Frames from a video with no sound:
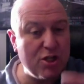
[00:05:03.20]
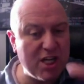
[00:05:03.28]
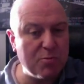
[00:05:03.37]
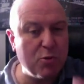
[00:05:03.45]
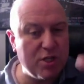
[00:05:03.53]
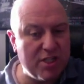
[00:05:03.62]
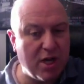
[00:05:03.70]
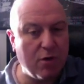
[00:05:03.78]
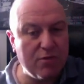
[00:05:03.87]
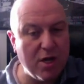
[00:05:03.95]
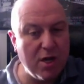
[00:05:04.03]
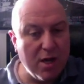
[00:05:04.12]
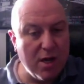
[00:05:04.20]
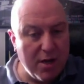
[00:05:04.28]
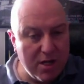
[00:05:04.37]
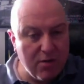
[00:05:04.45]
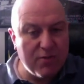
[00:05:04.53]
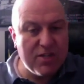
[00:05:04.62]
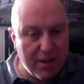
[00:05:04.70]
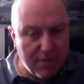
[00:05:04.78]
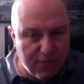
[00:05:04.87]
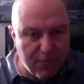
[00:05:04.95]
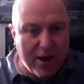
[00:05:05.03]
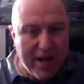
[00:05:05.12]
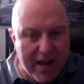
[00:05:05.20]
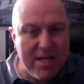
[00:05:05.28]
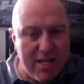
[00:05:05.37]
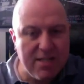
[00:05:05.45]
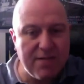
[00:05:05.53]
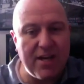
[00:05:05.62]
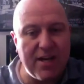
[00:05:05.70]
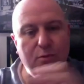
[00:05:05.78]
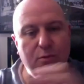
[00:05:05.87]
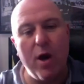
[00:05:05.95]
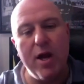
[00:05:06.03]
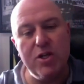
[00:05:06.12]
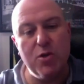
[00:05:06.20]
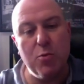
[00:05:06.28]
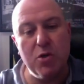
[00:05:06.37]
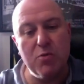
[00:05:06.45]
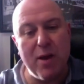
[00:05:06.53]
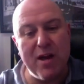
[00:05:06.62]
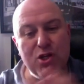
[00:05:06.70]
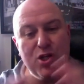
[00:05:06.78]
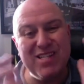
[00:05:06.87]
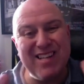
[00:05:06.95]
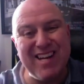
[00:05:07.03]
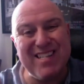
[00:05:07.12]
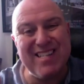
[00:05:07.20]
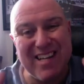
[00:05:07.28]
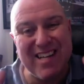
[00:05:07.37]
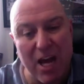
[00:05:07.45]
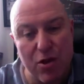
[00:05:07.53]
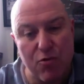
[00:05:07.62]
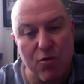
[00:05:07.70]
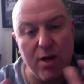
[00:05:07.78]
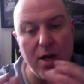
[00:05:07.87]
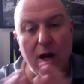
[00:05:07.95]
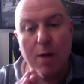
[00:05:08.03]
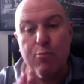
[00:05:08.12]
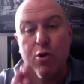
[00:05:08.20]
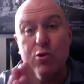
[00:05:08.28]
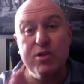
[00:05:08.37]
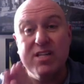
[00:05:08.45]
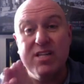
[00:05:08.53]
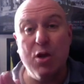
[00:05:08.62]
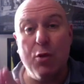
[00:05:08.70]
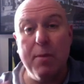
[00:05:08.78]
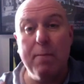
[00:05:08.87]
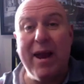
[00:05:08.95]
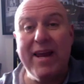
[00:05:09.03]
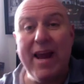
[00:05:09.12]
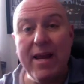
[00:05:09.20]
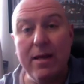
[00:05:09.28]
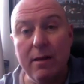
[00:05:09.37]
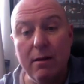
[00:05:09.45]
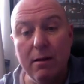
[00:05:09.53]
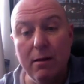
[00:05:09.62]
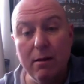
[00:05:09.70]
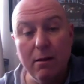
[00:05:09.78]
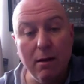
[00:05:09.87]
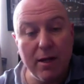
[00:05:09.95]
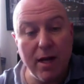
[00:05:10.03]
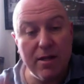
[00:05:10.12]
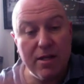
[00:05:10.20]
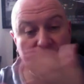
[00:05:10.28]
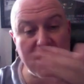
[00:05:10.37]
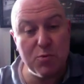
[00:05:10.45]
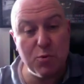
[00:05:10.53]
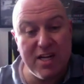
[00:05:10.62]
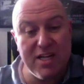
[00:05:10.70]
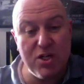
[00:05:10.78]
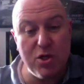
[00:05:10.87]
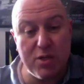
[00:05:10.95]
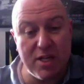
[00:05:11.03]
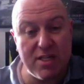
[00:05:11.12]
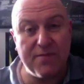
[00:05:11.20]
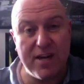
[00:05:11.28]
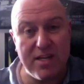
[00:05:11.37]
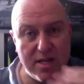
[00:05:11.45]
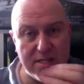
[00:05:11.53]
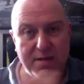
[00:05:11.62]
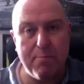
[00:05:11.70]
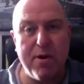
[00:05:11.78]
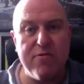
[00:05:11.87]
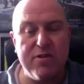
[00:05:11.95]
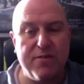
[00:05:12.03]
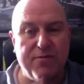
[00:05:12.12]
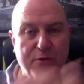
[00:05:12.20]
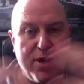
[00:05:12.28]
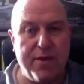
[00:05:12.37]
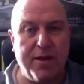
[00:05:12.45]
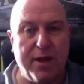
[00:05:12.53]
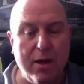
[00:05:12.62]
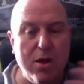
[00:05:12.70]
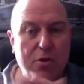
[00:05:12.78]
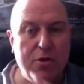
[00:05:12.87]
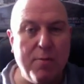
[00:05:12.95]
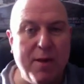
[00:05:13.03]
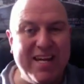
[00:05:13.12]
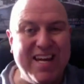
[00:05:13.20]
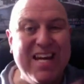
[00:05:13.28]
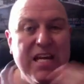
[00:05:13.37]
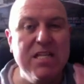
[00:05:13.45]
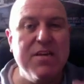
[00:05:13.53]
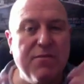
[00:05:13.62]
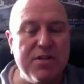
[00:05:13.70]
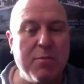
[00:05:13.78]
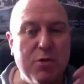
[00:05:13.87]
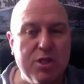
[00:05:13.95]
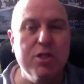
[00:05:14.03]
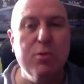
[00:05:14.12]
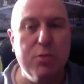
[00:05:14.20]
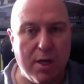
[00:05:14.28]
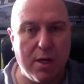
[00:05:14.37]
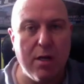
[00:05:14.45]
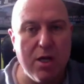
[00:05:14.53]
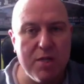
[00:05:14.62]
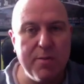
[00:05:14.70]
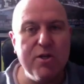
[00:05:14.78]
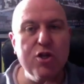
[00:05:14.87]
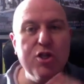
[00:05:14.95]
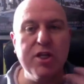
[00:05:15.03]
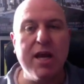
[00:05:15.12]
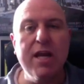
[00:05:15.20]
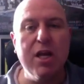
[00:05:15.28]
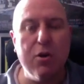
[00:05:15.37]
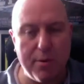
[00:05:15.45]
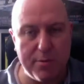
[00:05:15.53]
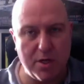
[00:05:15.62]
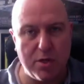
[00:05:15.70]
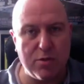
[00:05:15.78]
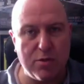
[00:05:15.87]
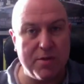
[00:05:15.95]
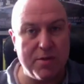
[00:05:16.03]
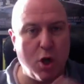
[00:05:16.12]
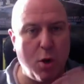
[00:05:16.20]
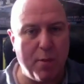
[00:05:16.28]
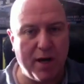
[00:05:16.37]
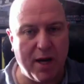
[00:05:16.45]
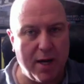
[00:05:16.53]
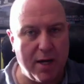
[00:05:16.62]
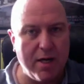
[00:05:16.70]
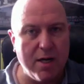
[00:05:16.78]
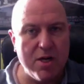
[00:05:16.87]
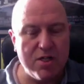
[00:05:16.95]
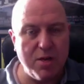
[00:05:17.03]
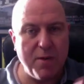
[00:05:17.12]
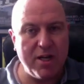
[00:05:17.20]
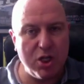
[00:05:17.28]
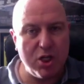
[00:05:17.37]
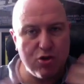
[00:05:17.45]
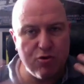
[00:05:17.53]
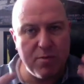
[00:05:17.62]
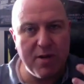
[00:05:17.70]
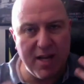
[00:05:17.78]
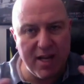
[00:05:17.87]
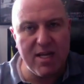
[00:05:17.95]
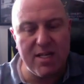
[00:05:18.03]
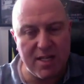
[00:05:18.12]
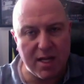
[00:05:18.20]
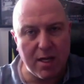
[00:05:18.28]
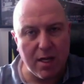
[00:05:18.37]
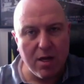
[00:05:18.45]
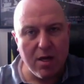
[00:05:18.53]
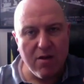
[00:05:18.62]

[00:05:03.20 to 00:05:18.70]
the dashboard itself, is obviously the front end interface for Y Engine, which manages data gathering and processing on the back end. Okay, the dashboard easy to use interface, and that's imperative for anything that make it easy for someone to use it, especially just getting in crypto. You don't want something that's complicated. So they make it extremely easy